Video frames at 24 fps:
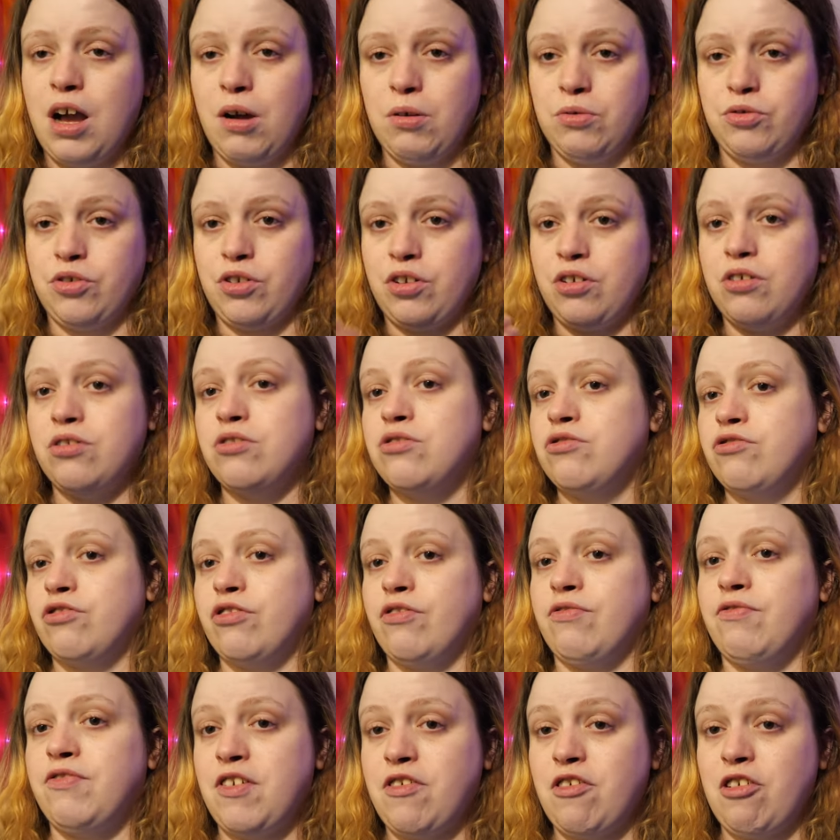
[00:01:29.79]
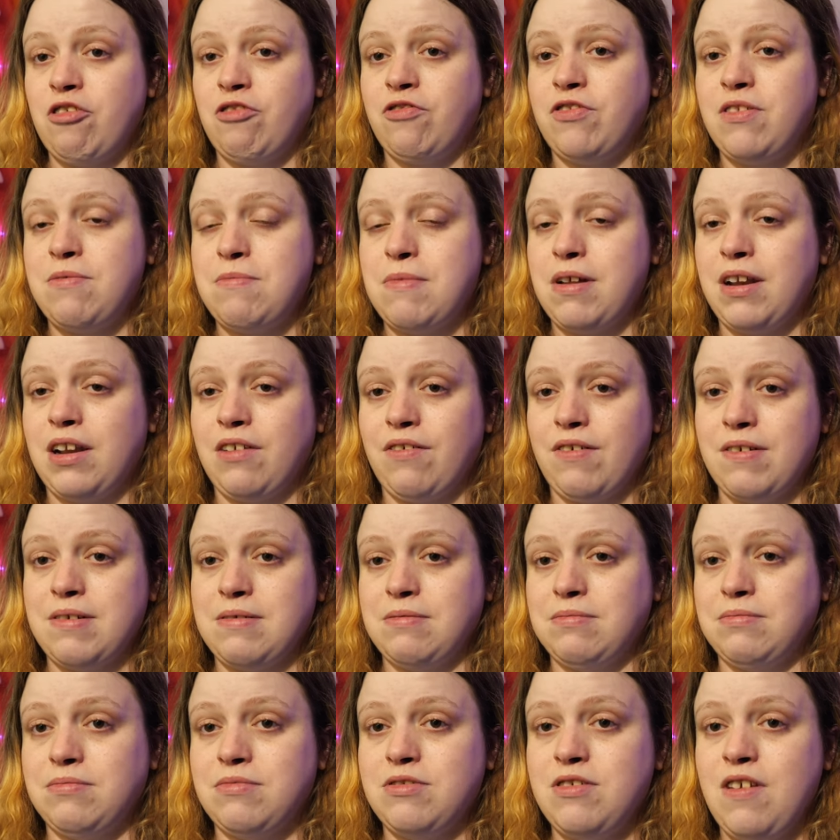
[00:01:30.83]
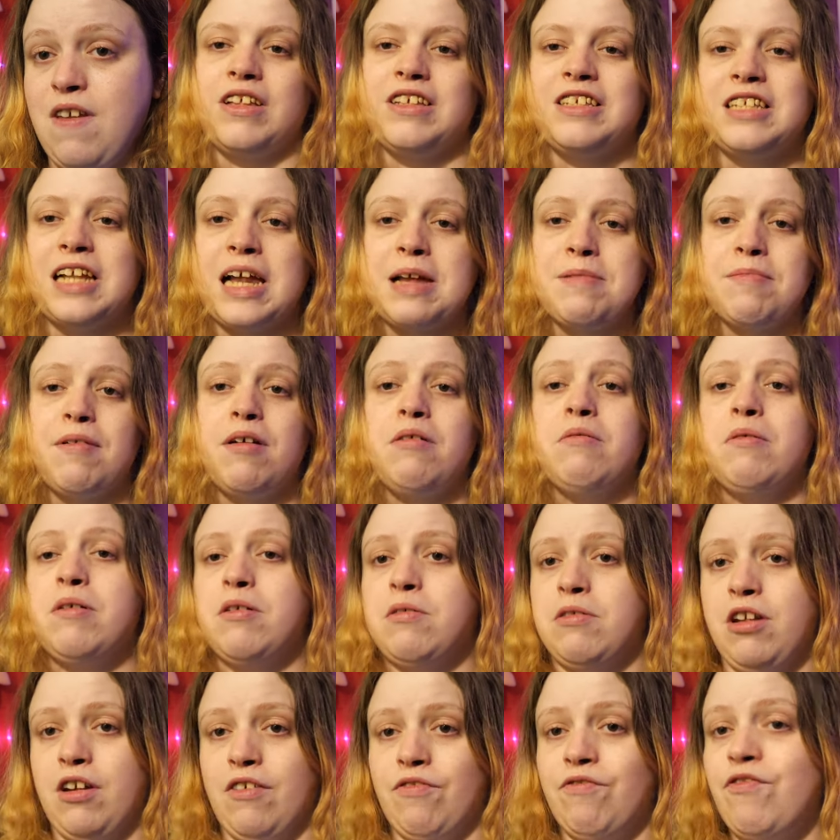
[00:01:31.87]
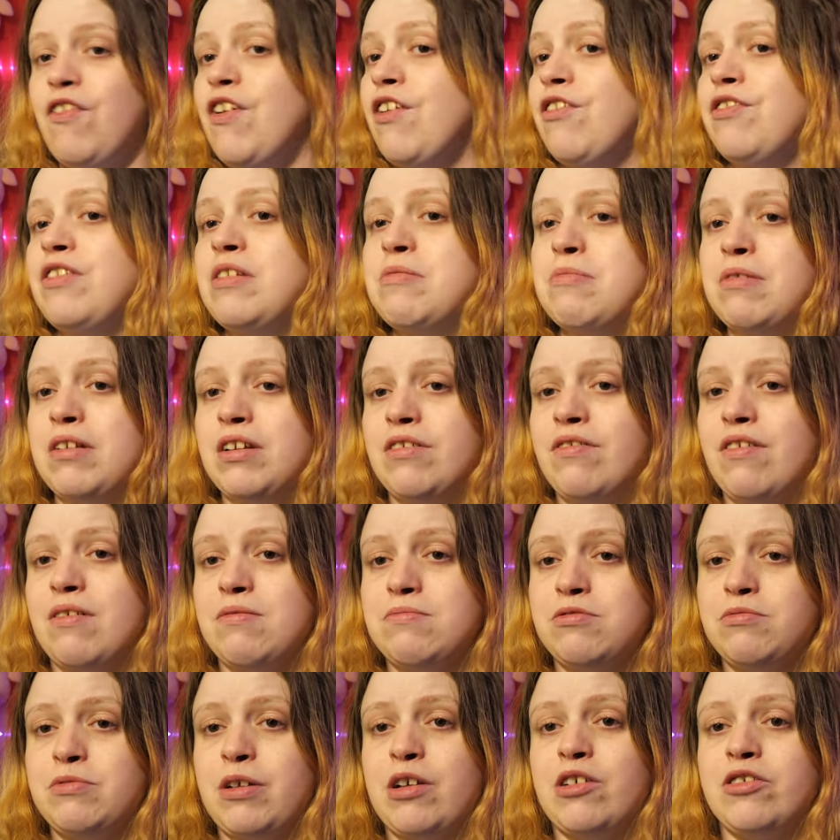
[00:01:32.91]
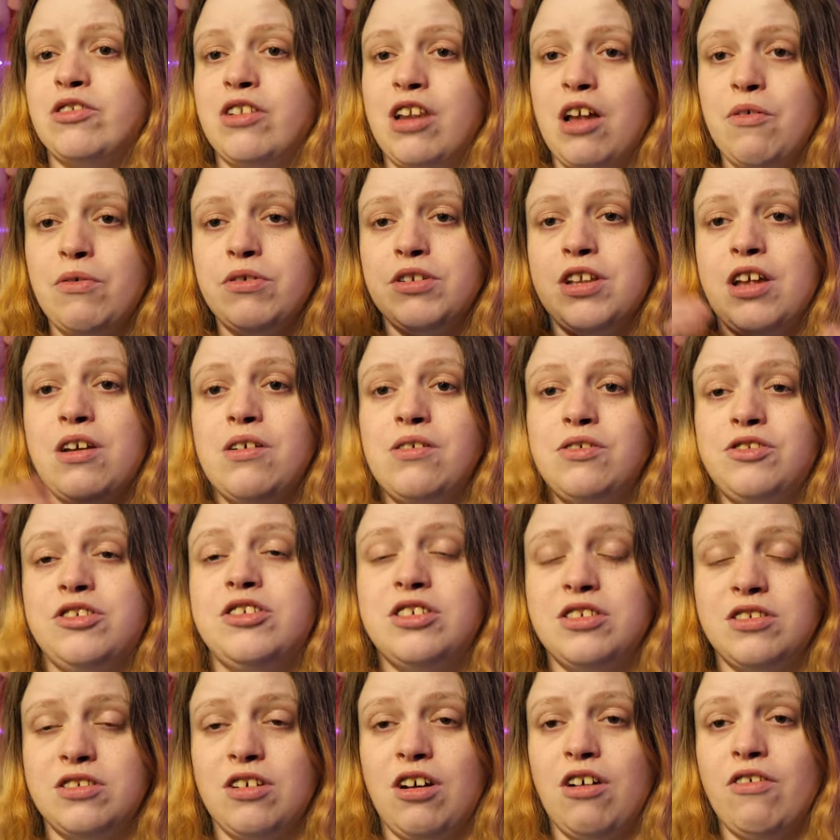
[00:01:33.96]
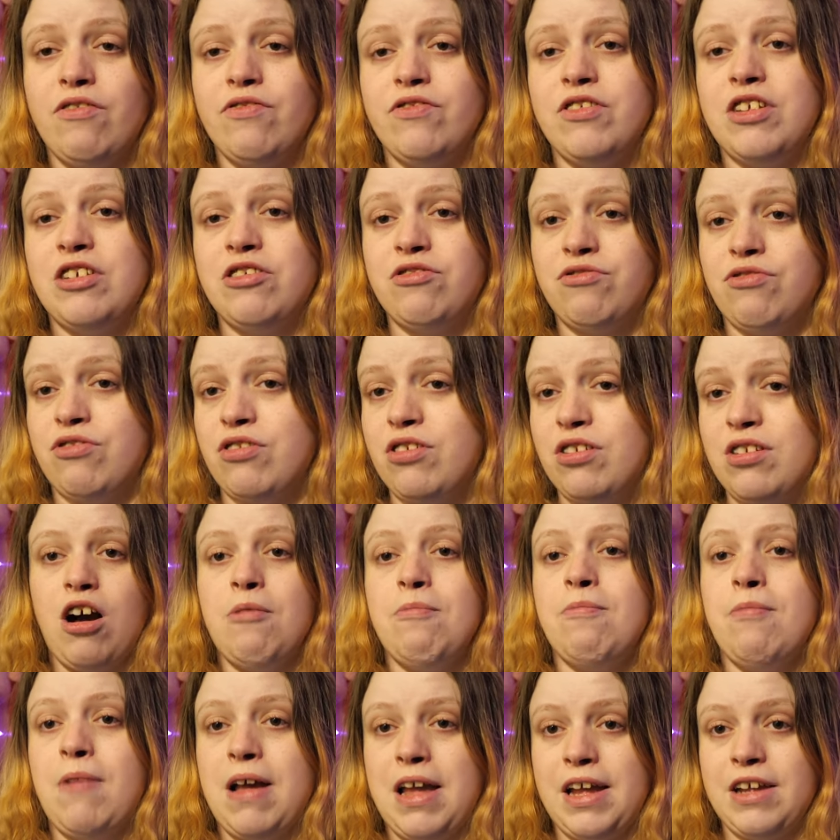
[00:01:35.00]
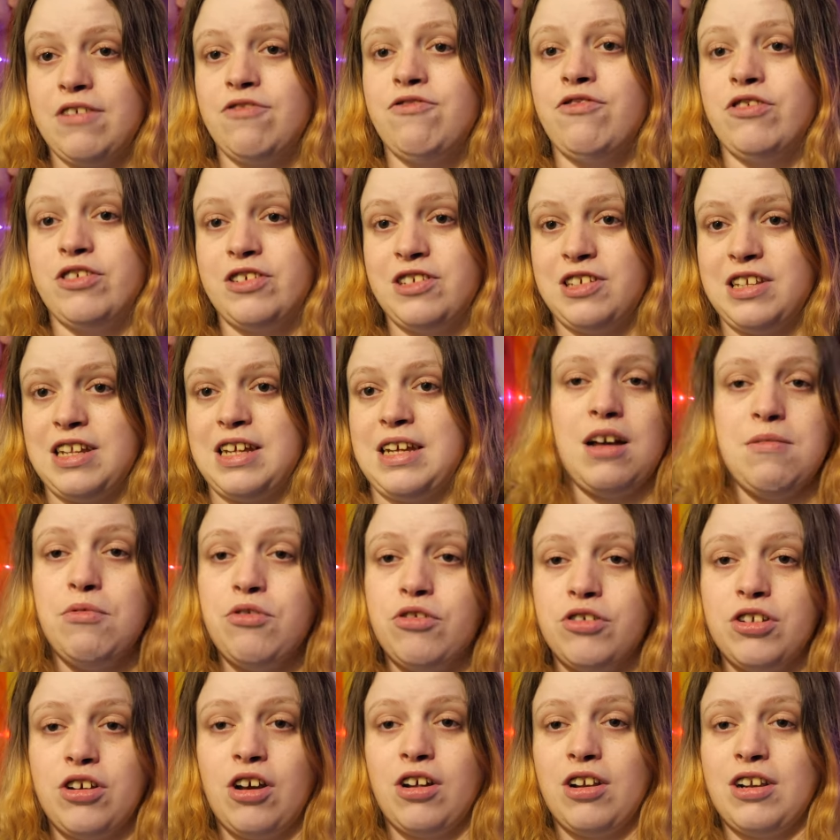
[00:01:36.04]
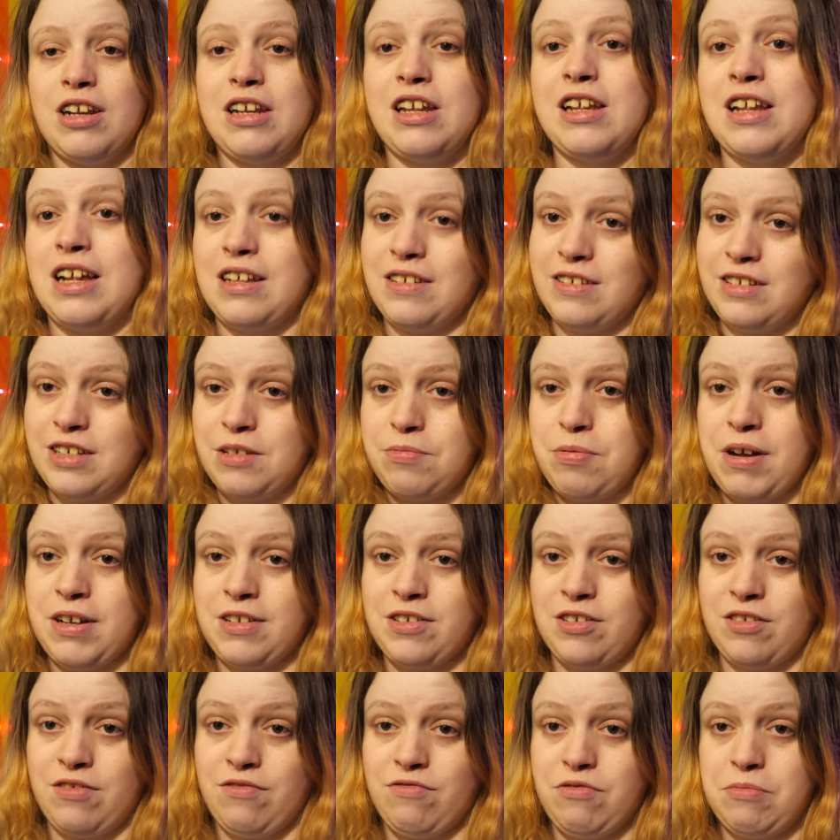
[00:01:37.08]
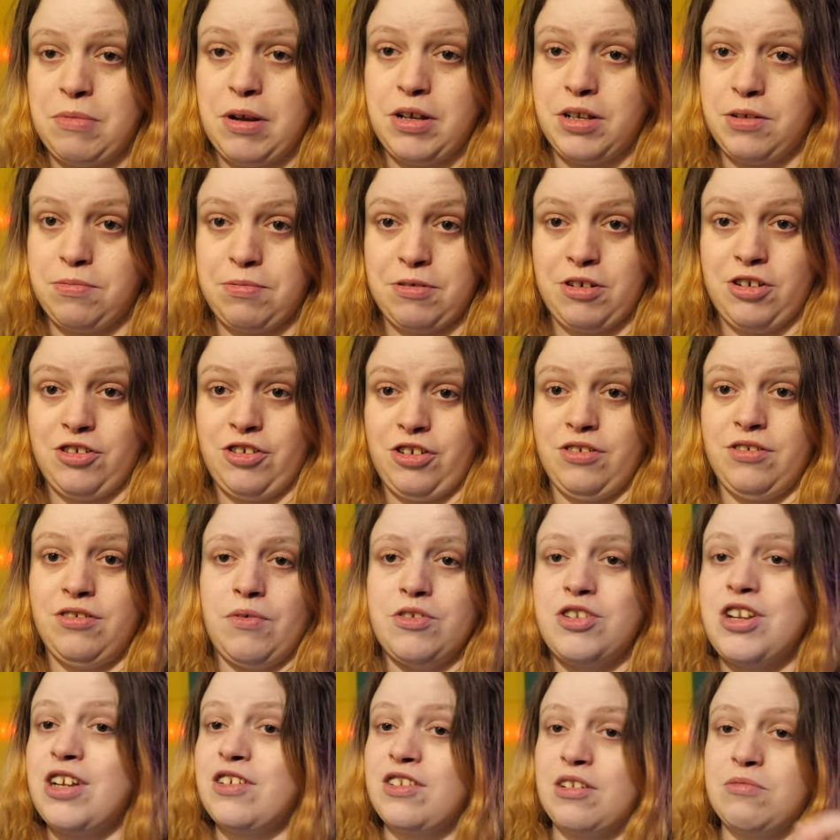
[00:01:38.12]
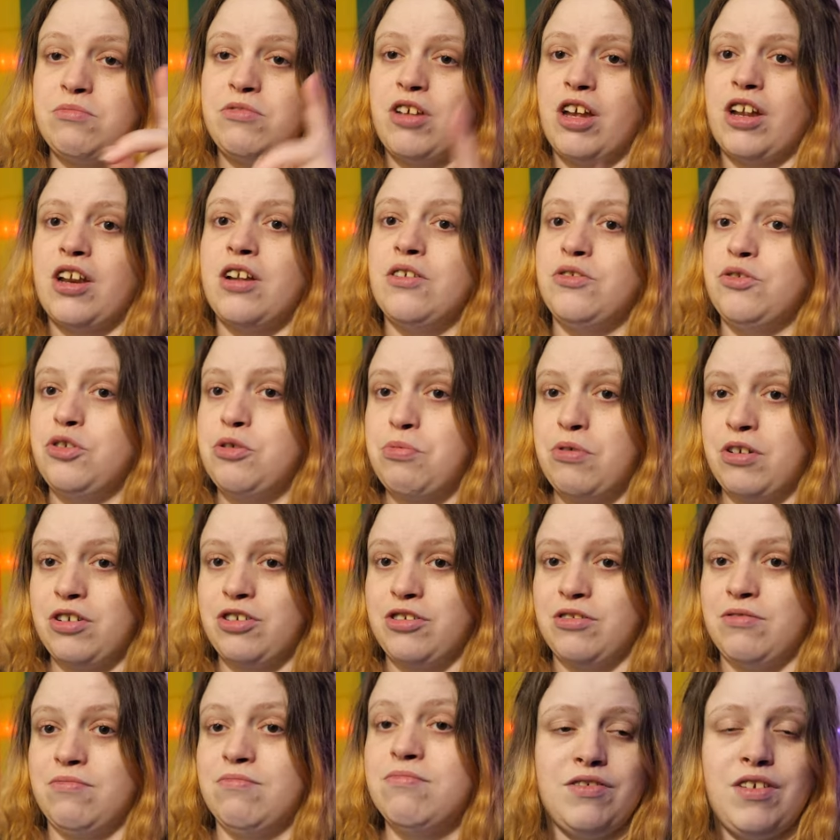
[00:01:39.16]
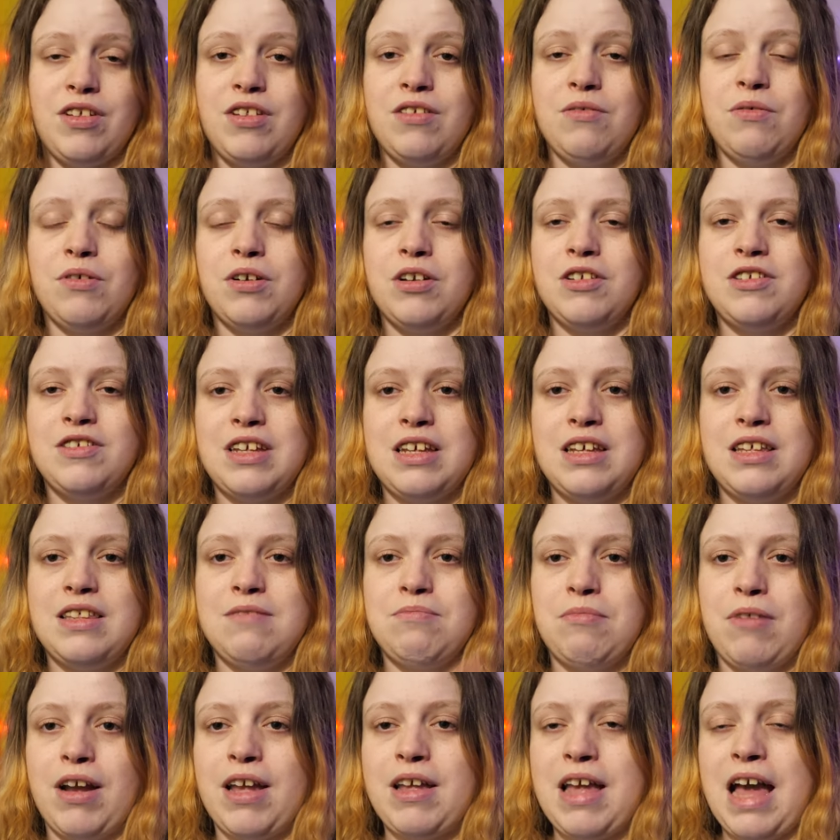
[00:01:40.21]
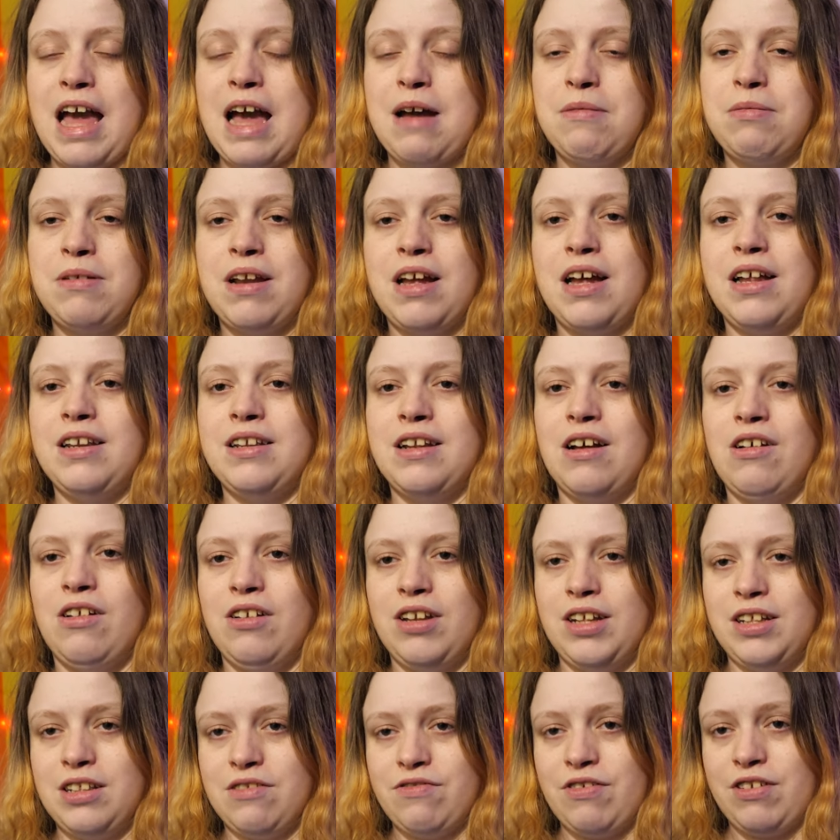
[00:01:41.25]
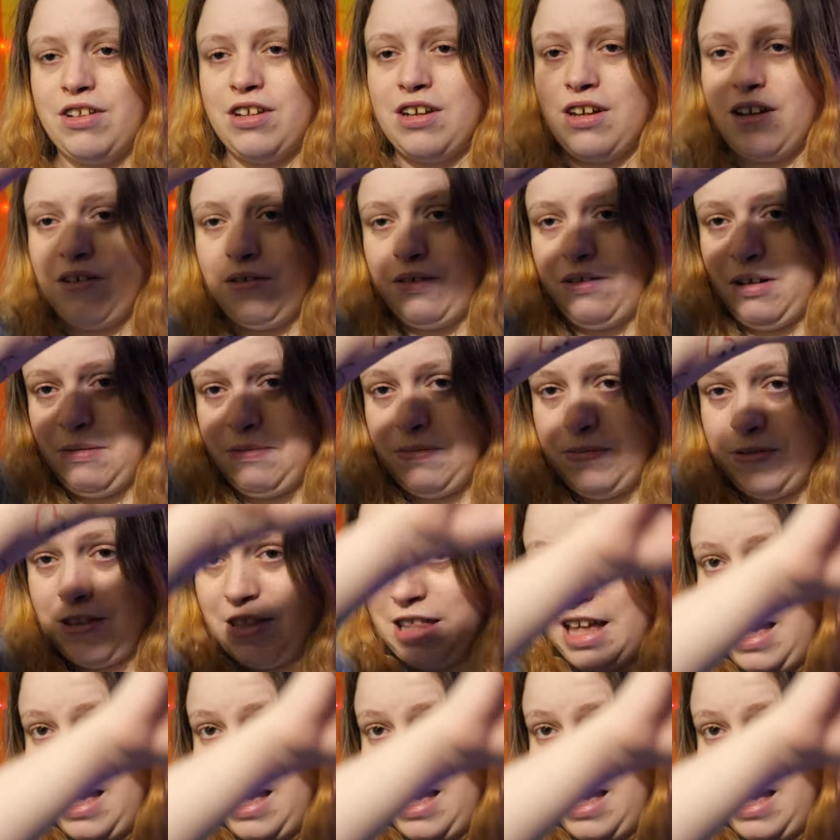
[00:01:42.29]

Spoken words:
I was on 150mg. This time I'm only on 50mg because lower doses of this drug aren't made for sleep. I'm already on an antidepressant for my depression, but yes, I'm diagnosed with depression. If you want to see my care plan, I'll link the video up